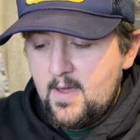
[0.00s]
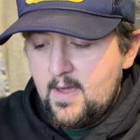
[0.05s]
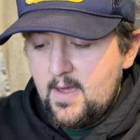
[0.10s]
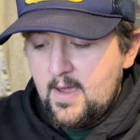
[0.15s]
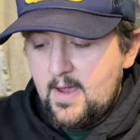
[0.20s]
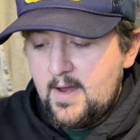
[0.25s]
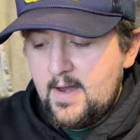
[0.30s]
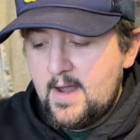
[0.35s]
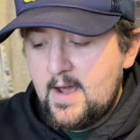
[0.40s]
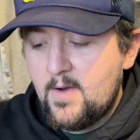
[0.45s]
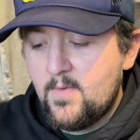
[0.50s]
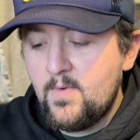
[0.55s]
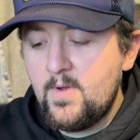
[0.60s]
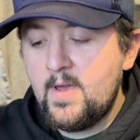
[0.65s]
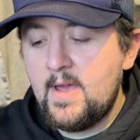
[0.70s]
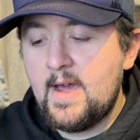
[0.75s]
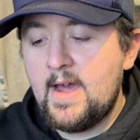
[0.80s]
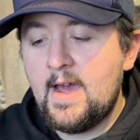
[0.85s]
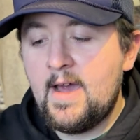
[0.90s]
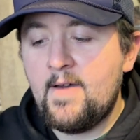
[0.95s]
and now we
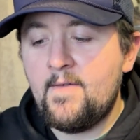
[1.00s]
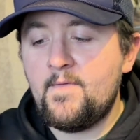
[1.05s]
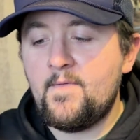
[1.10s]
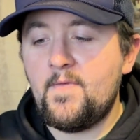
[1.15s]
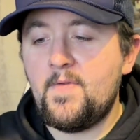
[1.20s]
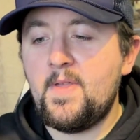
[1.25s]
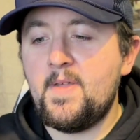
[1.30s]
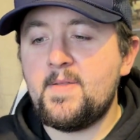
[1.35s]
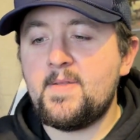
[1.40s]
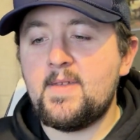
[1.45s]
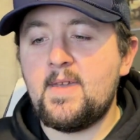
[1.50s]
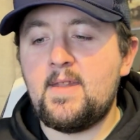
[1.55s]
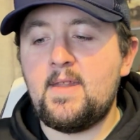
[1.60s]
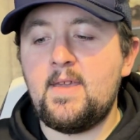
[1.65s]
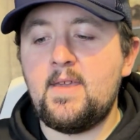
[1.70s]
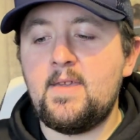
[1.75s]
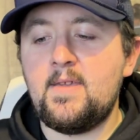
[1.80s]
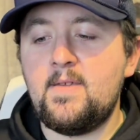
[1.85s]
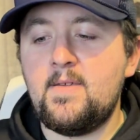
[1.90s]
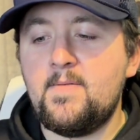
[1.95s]
have this
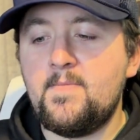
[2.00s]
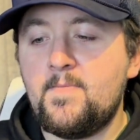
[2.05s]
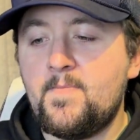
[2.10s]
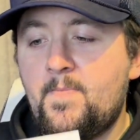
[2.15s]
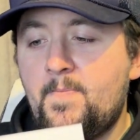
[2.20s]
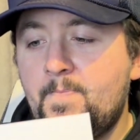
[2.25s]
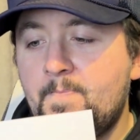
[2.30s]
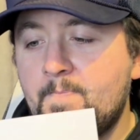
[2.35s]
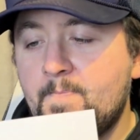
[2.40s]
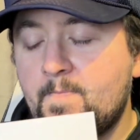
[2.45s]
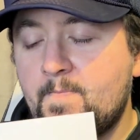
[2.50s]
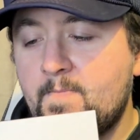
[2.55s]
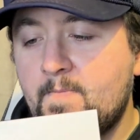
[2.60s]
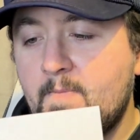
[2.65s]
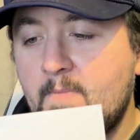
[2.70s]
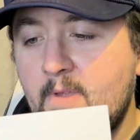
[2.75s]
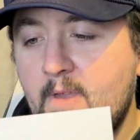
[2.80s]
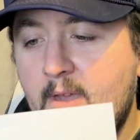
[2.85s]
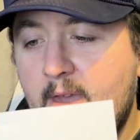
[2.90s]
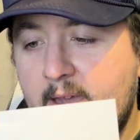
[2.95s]

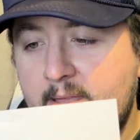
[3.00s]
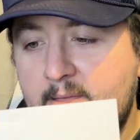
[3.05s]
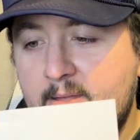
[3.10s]
at